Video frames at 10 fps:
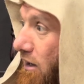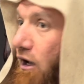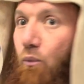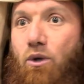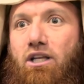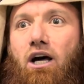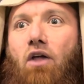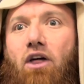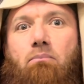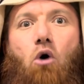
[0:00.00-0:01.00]
with
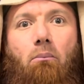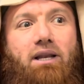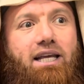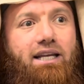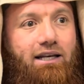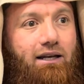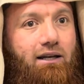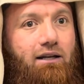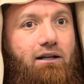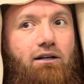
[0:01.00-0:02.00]
another mu'mineen
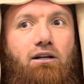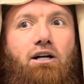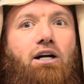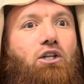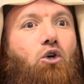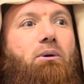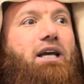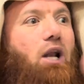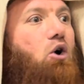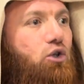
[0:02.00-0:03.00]
to be
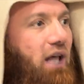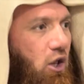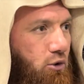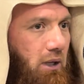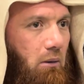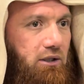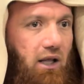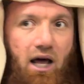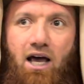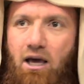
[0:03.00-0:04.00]
close to Allah subhanahu wa
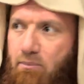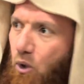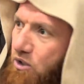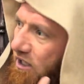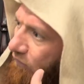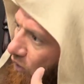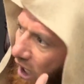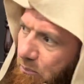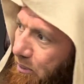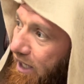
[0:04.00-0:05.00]
ta'ala. Because if you're
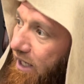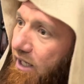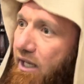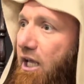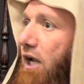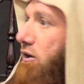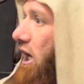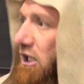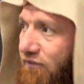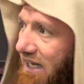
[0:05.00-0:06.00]
not praying, you're
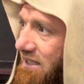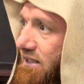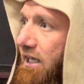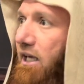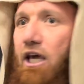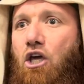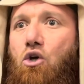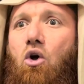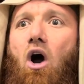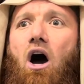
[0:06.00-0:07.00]
not fasting, you
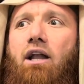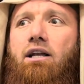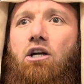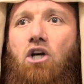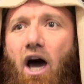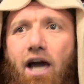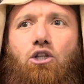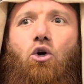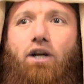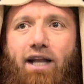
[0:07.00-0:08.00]
can't write
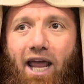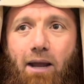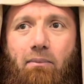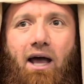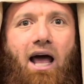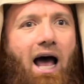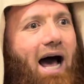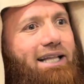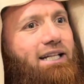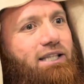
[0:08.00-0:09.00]
your name,
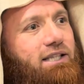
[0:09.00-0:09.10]
and